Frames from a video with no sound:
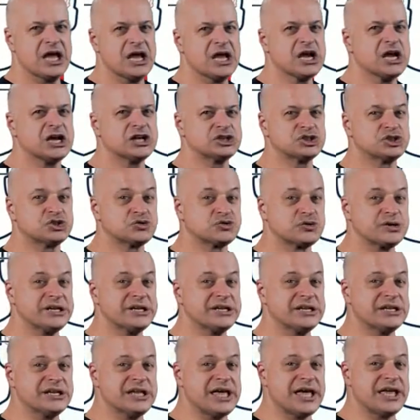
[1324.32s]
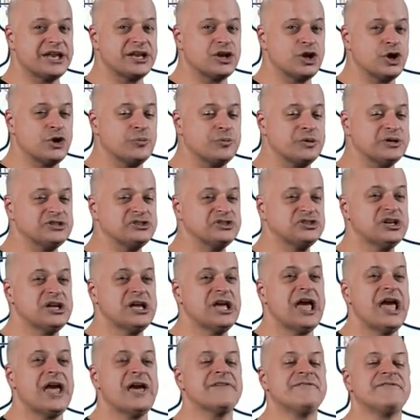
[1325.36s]
Adrenal adenomas
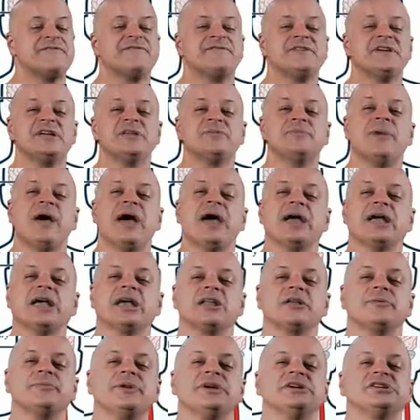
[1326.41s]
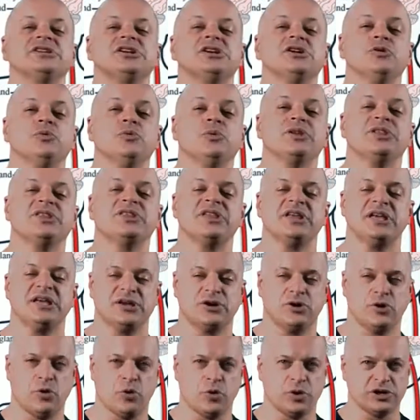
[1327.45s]
have feedback inhibition with the
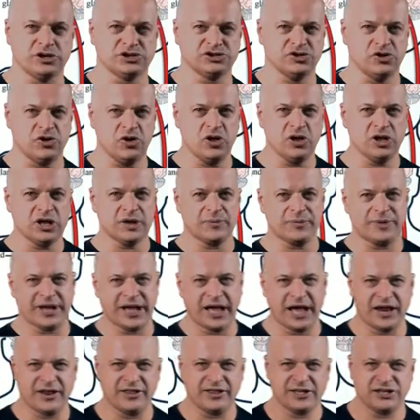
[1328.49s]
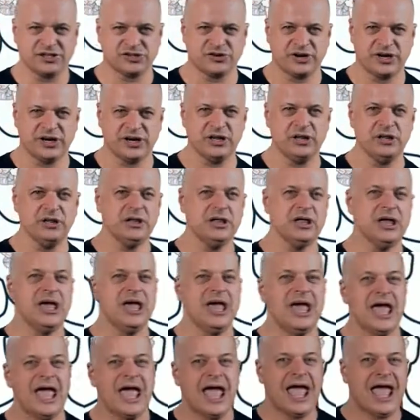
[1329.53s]
cortisol coming out of the adrenal,
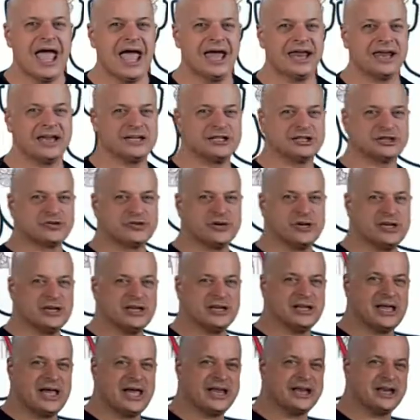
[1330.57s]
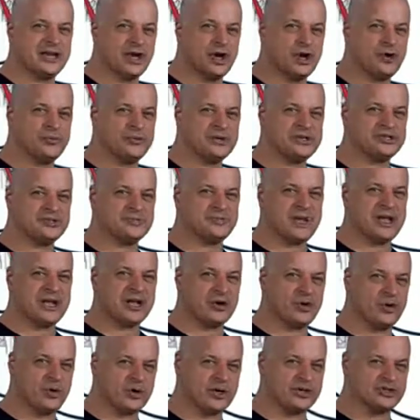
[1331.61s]
and adrenal adenomas make
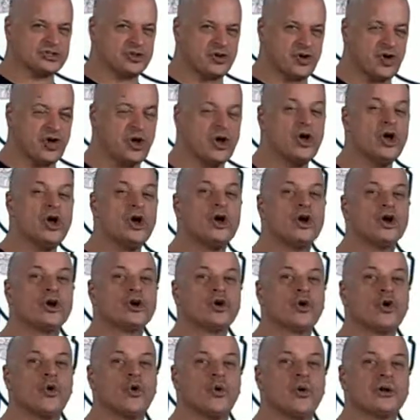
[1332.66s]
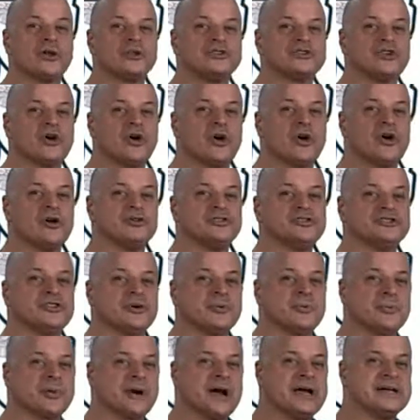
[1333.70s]
cortisol. Cortisol
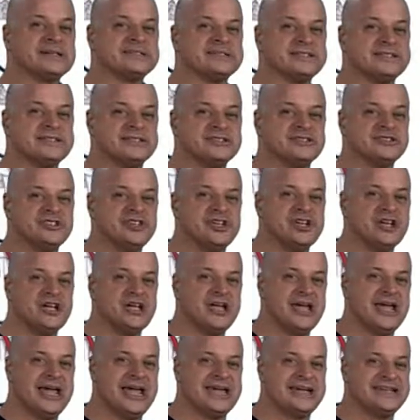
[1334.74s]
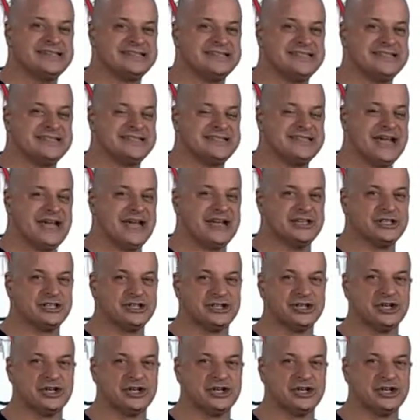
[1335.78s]
suppresses ACTH.